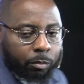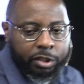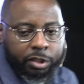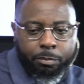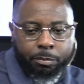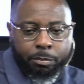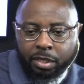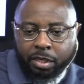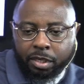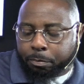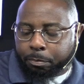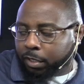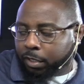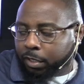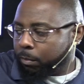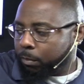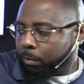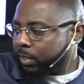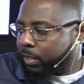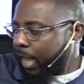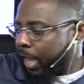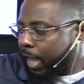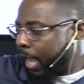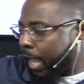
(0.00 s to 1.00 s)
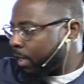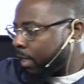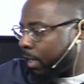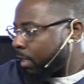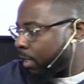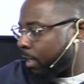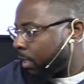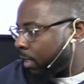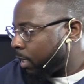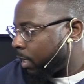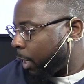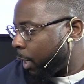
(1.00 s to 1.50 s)
what you mean Purim was added?
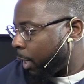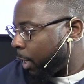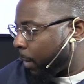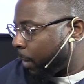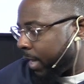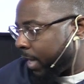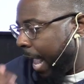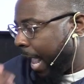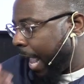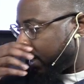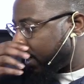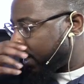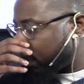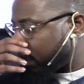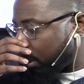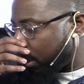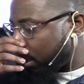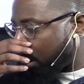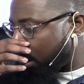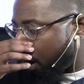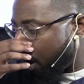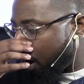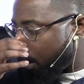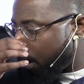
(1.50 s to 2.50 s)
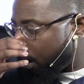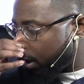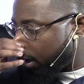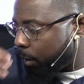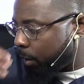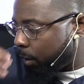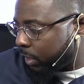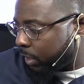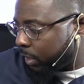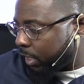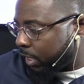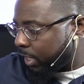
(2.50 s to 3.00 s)
It wasn't added to the law.
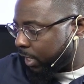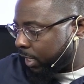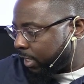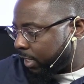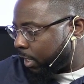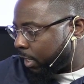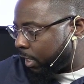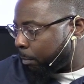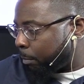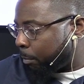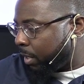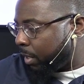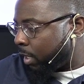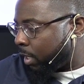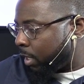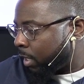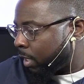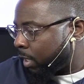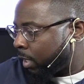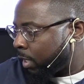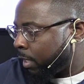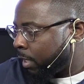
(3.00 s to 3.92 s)
It was just, it's in the book.